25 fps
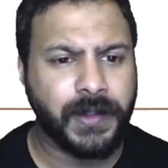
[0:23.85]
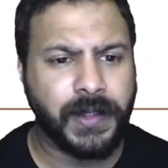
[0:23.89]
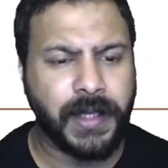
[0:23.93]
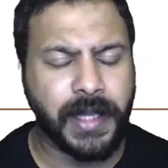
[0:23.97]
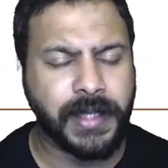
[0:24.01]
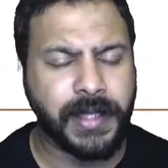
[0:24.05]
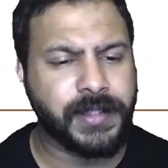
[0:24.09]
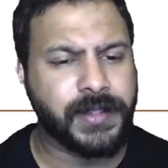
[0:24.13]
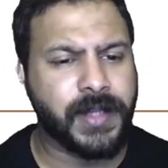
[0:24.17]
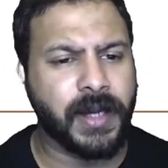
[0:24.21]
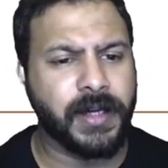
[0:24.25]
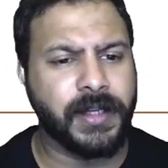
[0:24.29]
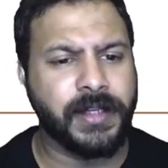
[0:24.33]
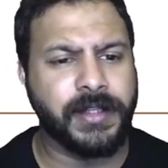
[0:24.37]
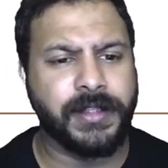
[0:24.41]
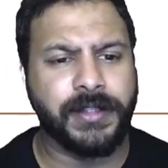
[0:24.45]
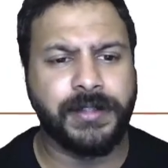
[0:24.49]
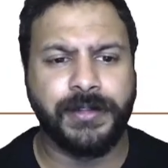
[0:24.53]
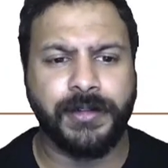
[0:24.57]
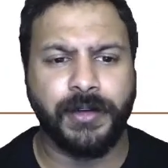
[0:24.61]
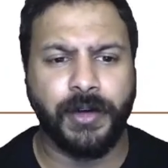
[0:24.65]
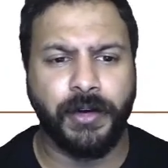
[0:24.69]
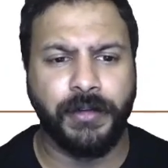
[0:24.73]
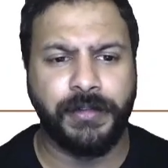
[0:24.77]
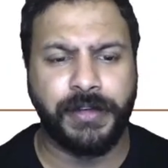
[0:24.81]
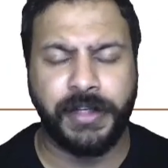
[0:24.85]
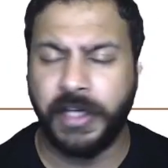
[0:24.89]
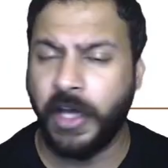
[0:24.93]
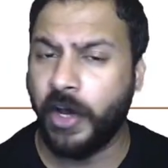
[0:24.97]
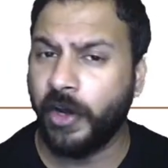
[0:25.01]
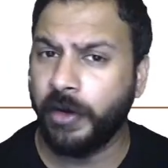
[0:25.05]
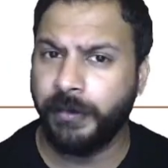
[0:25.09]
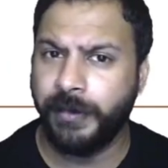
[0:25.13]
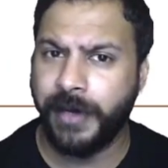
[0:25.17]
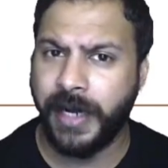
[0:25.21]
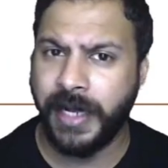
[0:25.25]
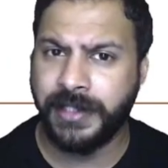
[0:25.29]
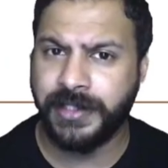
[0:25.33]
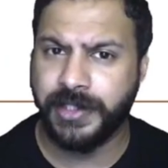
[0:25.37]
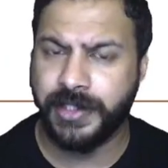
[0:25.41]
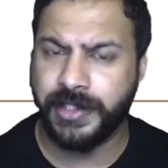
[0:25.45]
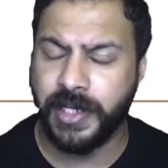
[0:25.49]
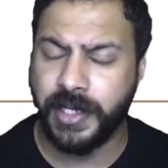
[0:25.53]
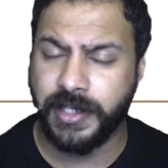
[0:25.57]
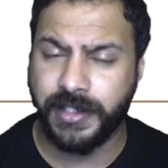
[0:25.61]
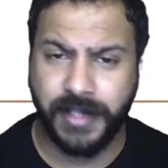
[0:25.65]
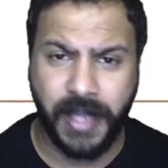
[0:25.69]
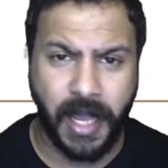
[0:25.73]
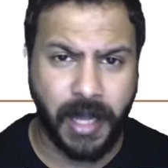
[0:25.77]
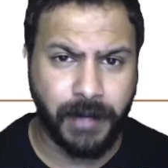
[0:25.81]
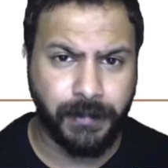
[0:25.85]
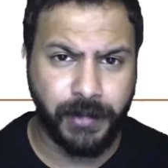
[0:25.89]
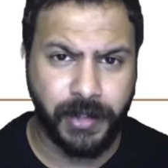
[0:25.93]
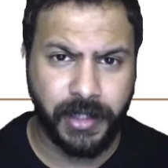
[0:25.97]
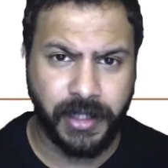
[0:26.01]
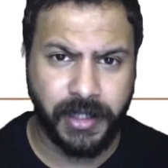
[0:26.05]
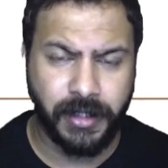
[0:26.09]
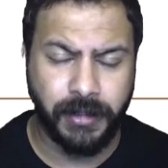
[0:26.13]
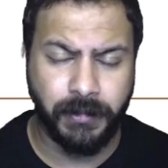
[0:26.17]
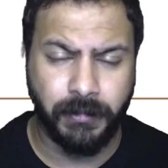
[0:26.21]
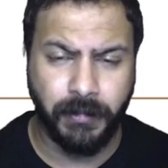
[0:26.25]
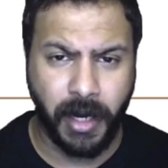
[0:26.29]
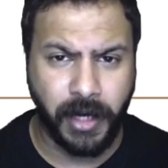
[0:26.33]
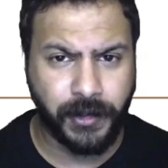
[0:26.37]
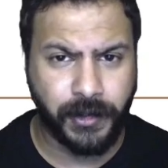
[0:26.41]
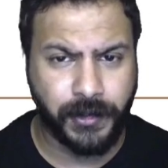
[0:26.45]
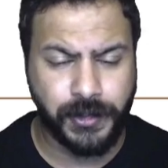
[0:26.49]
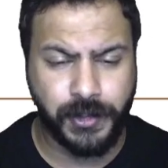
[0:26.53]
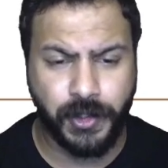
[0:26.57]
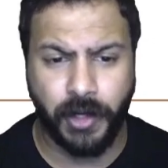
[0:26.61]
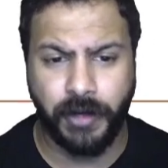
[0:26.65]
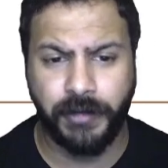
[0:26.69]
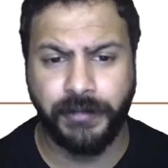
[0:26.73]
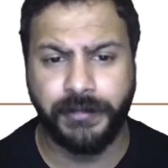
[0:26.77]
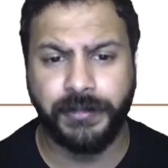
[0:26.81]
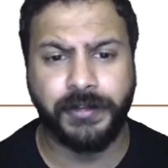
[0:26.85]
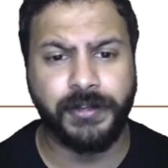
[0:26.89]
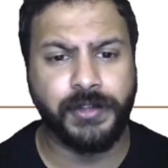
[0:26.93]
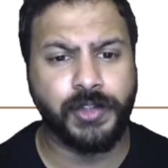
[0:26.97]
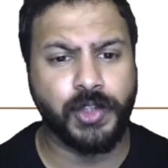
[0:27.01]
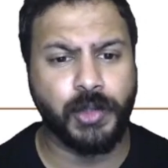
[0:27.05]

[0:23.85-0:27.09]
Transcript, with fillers: case studies of renowned brands such as Cadbury, Microsoft,